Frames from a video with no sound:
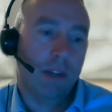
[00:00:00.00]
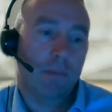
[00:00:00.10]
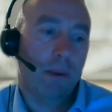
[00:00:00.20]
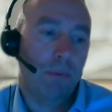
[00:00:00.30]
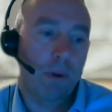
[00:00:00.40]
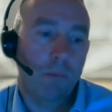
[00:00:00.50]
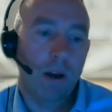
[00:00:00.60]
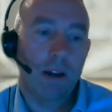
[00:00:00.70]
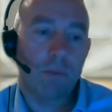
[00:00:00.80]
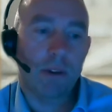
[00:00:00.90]
other people we
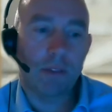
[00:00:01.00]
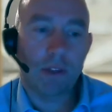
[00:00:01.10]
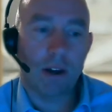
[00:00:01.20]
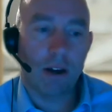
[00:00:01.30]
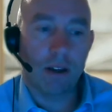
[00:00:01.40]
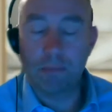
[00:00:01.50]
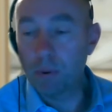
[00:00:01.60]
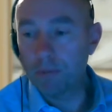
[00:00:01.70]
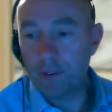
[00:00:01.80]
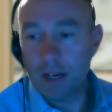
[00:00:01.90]
work with are the
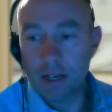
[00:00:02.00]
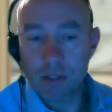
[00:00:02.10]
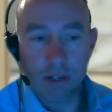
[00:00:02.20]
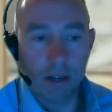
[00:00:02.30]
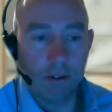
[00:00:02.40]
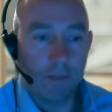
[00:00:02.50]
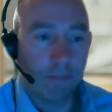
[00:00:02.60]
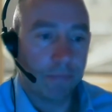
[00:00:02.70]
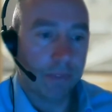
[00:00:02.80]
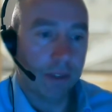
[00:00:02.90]
Port Felixstowe,
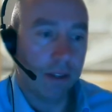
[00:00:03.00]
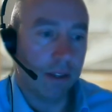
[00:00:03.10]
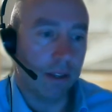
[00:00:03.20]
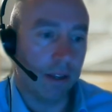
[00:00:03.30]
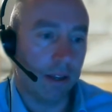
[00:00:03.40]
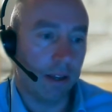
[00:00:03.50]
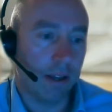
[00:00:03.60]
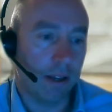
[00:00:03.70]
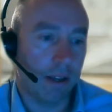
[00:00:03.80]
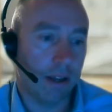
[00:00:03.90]

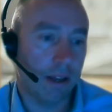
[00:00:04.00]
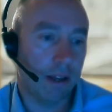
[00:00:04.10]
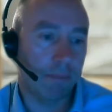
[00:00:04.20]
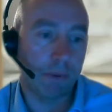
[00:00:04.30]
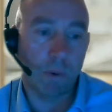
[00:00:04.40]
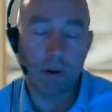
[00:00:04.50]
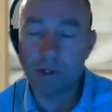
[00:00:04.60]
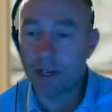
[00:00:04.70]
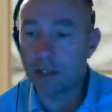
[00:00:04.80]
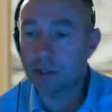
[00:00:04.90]
the
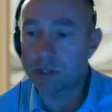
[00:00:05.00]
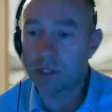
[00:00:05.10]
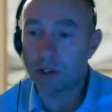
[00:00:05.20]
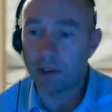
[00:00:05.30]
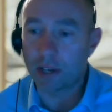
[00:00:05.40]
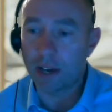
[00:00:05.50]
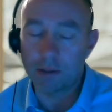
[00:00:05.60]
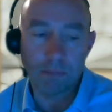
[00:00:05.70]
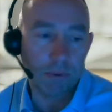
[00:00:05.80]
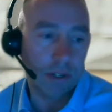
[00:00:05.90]
Welding Institute in
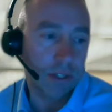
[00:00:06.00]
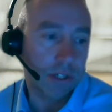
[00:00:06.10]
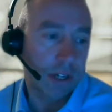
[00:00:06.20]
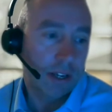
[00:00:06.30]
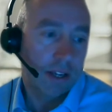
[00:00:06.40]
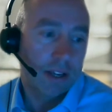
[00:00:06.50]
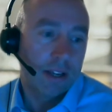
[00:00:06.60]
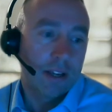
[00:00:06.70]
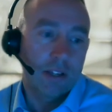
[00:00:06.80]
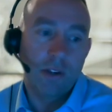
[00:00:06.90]
Cambridge,
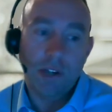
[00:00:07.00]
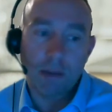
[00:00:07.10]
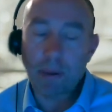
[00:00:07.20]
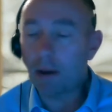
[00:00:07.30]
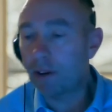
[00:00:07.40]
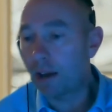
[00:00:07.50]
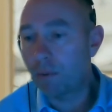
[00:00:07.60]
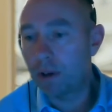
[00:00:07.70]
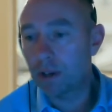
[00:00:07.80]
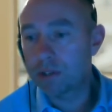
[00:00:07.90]
UK Power
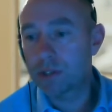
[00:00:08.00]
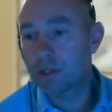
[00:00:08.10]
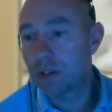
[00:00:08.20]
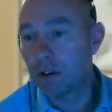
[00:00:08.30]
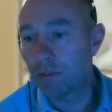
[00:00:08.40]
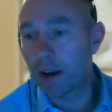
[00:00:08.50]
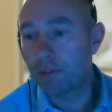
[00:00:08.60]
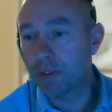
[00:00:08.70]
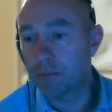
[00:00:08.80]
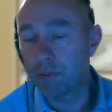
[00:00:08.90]
Networks
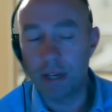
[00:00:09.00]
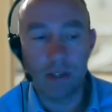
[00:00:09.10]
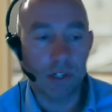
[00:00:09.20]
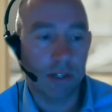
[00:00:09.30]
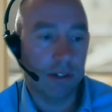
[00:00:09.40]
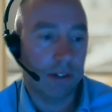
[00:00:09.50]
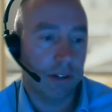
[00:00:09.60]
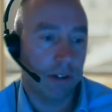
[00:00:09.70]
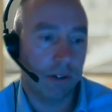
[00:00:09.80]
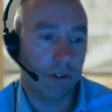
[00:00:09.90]
around the region
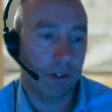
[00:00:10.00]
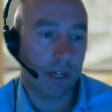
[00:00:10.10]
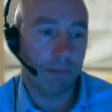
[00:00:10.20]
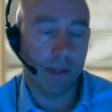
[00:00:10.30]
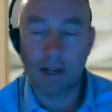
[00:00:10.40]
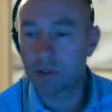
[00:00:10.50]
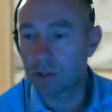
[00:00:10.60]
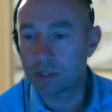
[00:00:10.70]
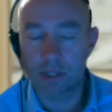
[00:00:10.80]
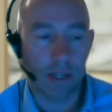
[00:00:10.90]
who keep the
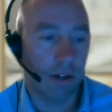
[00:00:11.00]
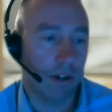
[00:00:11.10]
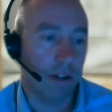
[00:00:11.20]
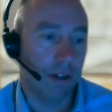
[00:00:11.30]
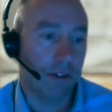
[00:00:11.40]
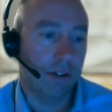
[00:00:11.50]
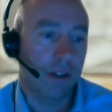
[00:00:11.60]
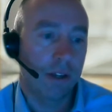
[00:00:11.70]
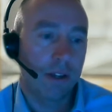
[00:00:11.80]
electricity on.